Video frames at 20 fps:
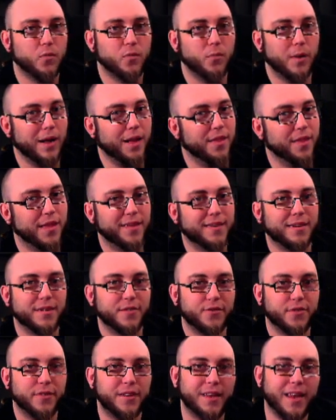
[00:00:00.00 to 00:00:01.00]
Well, that's
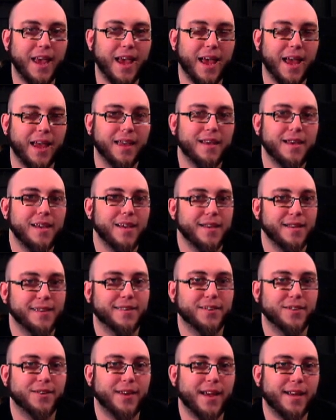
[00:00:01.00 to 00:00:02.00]
it for today.
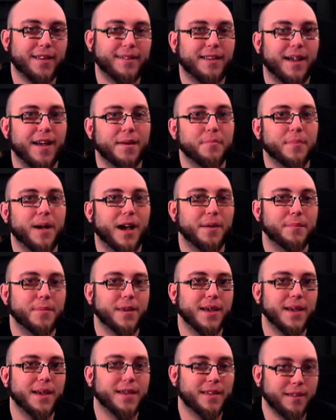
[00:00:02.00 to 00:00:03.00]
Until next time, I'm
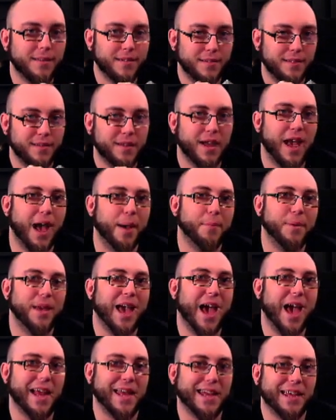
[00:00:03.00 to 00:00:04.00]
Nick. Happy
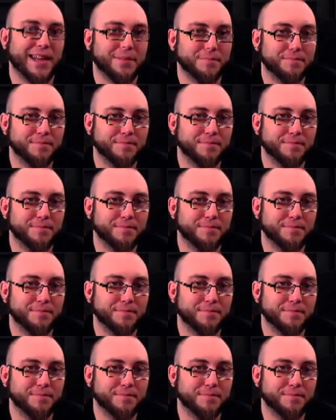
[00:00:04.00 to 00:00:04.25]
hacking.